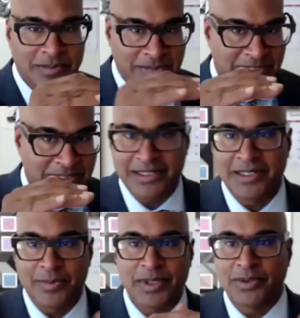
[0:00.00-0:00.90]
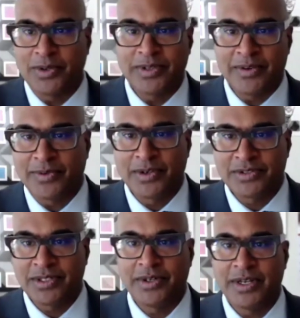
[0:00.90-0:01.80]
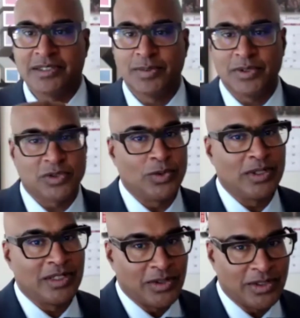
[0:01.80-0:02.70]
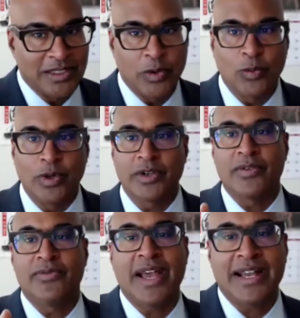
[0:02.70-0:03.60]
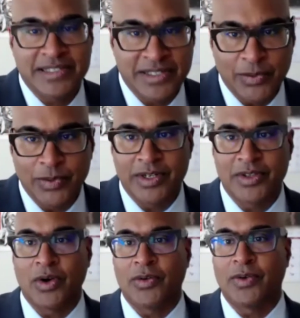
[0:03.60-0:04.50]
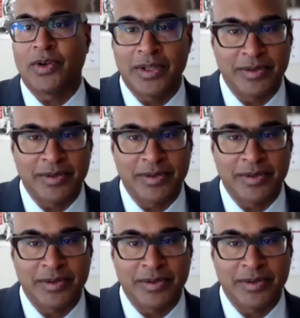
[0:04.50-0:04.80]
section of the penal code that falls under, as opposed to really looking at what are the facts here, what are the overall.